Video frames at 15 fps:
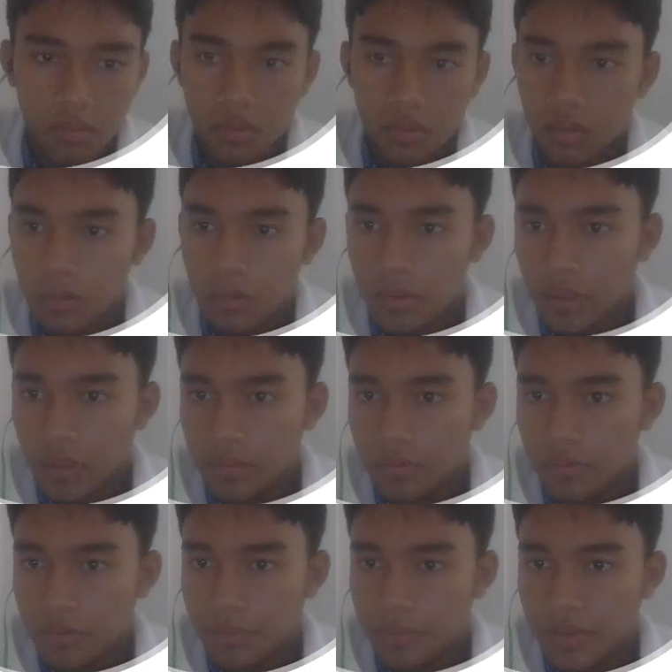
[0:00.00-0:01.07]
Okay,
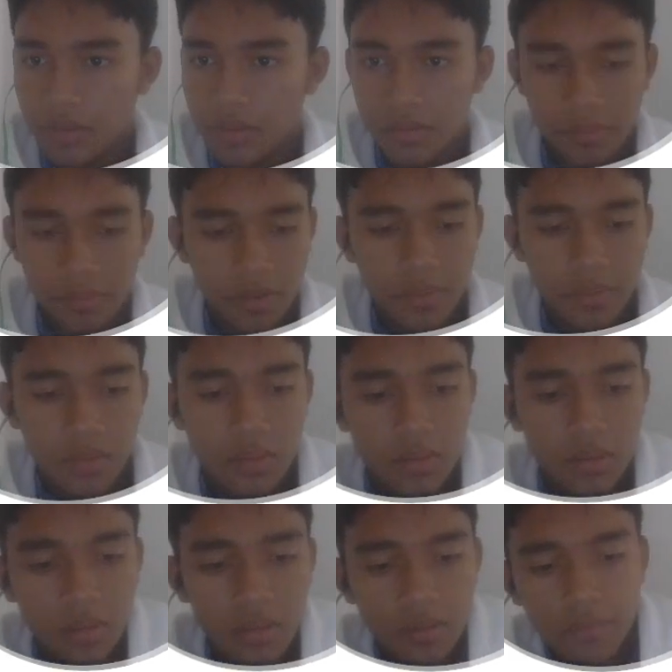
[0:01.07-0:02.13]
too big, maybe.
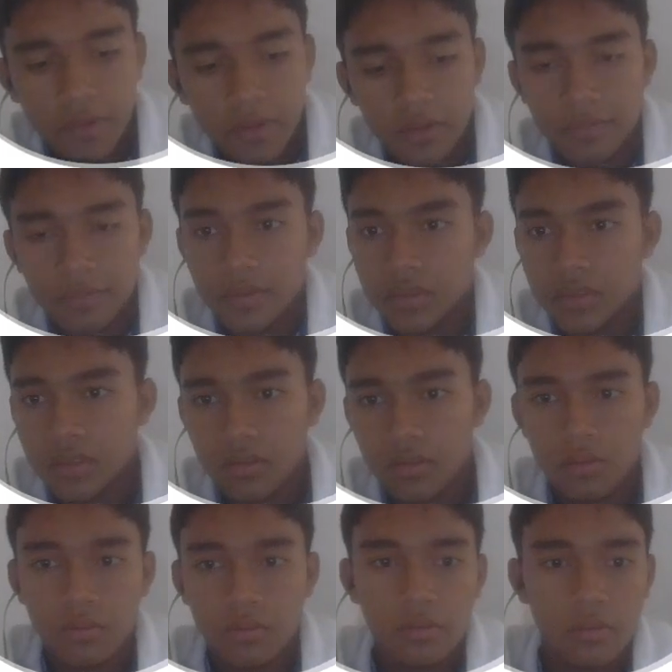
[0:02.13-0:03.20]
5%
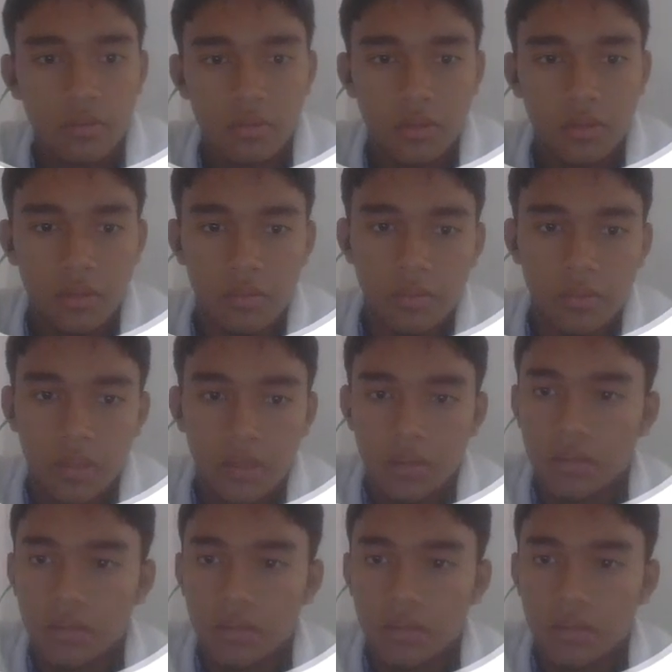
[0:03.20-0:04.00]
also on the width.